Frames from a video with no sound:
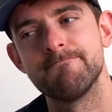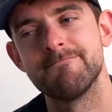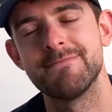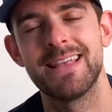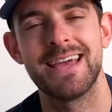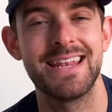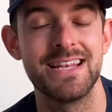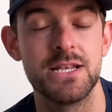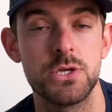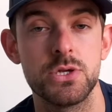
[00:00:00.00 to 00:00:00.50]

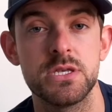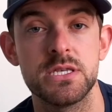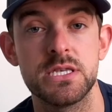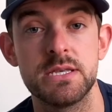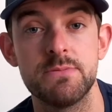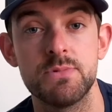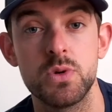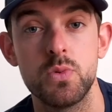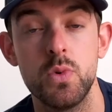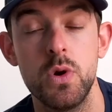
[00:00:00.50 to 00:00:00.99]
and it doesn't
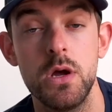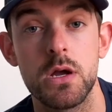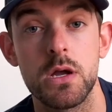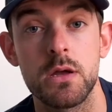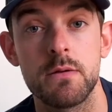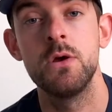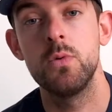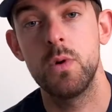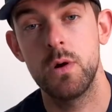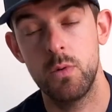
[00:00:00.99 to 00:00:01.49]
seem to work.
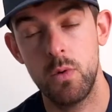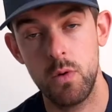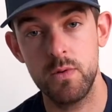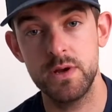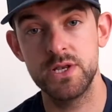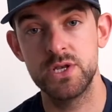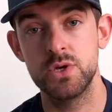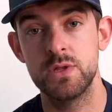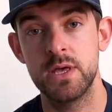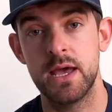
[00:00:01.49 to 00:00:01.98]
Well, what we
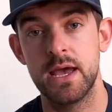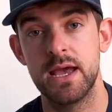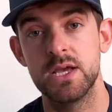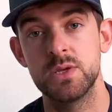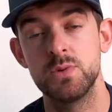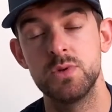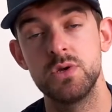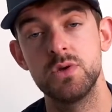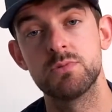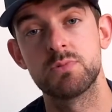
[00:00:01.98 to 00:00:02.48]
do there is
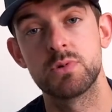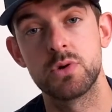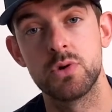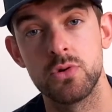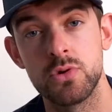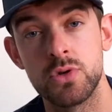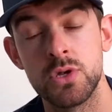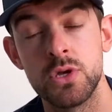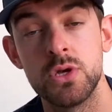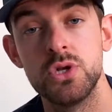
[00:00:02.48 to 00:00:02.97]
we do something
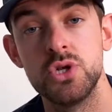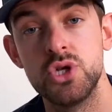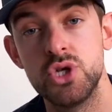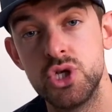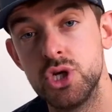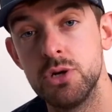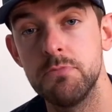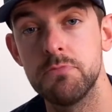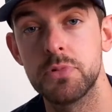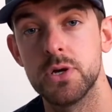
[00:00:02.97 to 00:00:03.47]
called
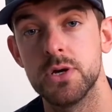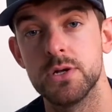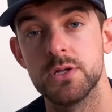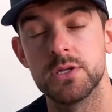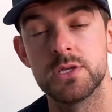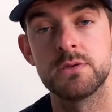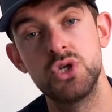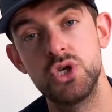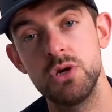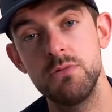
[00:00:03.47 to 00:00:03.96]
jump
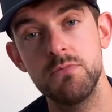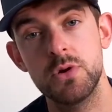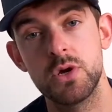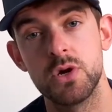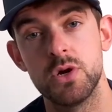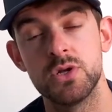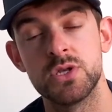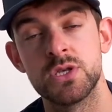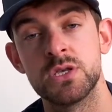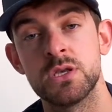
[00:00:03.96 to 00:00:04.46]
cuts. Jump
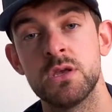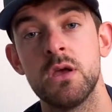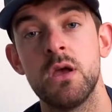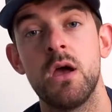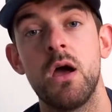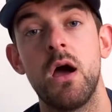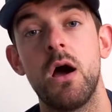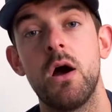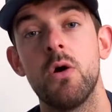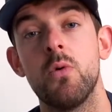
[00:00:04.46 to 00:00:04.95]
cuts
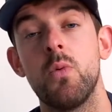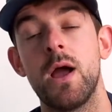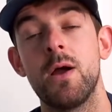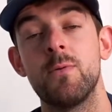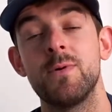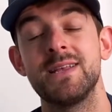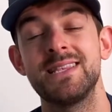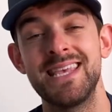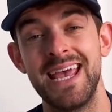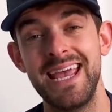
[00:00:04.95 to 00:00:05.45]
are where
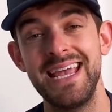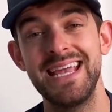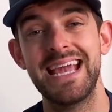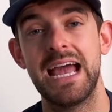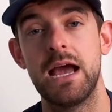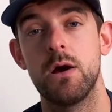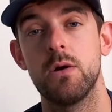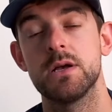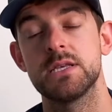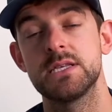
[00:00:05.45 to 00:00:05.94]
we take
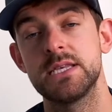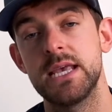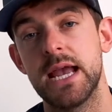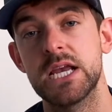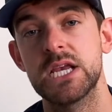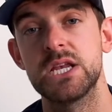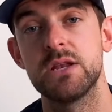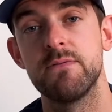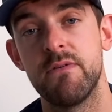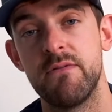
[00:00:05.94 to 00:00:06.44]
out a
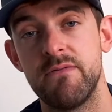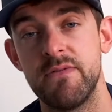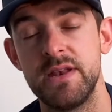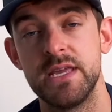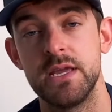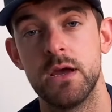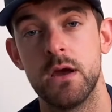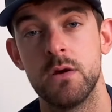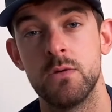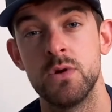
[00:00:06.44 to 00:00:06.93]
section of a
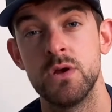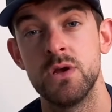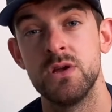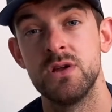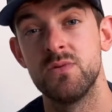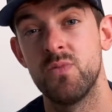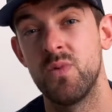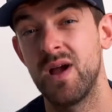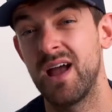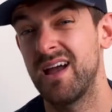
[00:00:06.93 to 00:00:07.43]
video
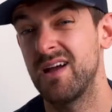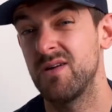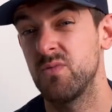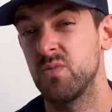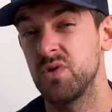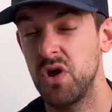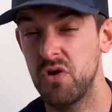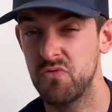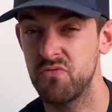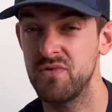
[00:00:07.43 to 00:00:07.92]
where we're
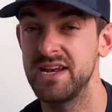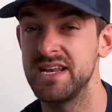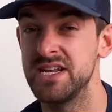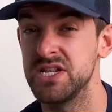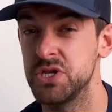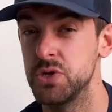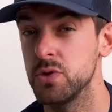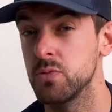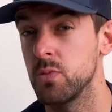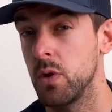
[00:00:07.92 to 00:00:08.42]
not really
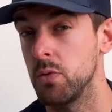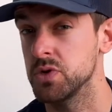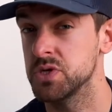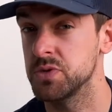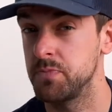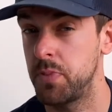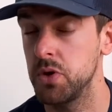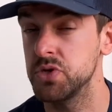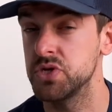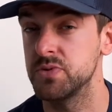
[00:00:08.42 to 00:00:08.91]
doing what we're
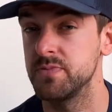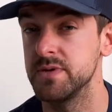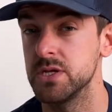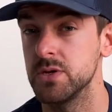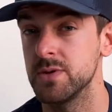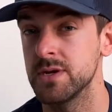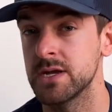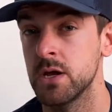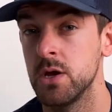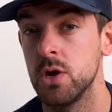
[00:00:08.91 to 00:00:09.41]
supposed to be doing,